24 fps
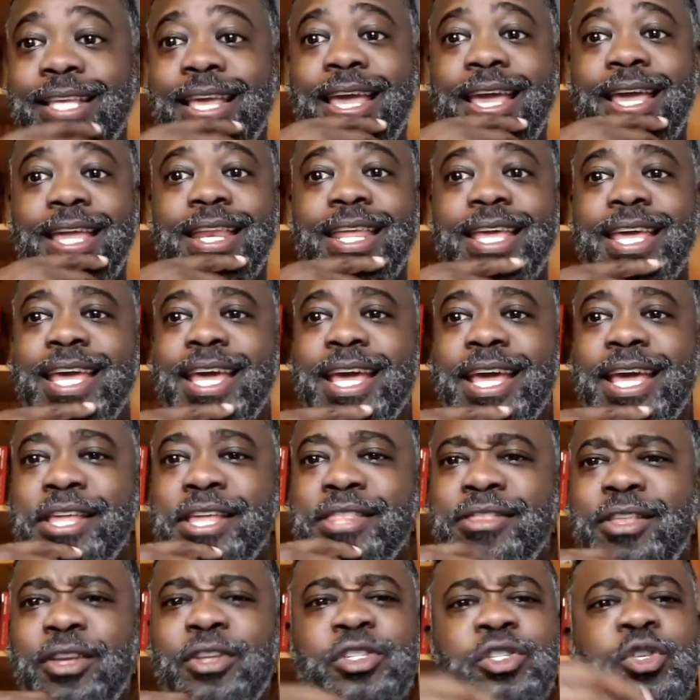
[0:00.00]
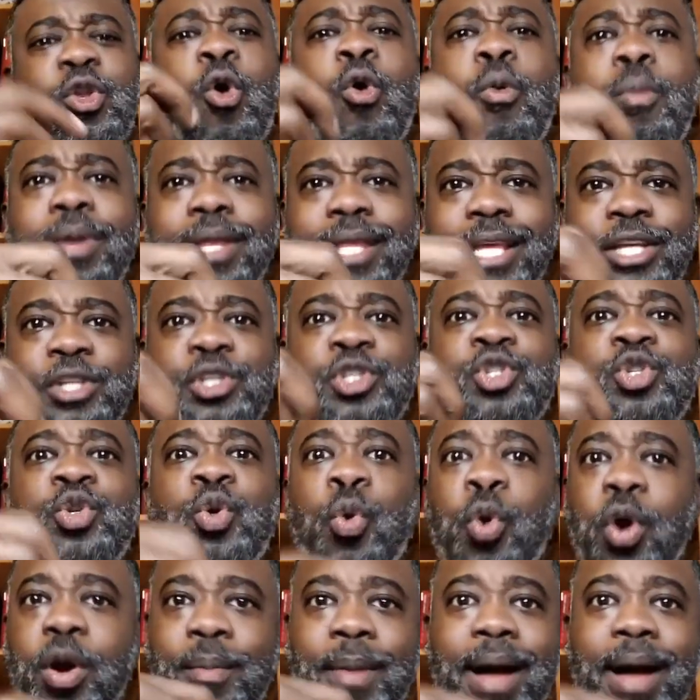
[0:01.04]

And there's normally a story